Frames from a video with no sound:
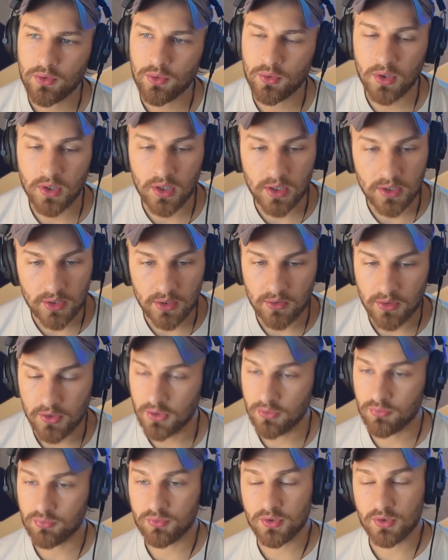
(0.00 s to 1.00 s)
or
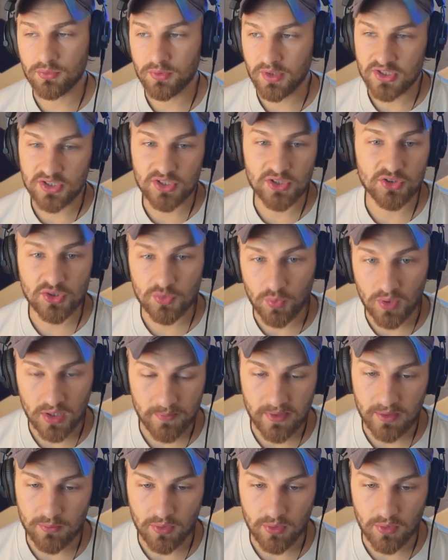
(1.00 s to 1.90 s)
you're rich and you just want to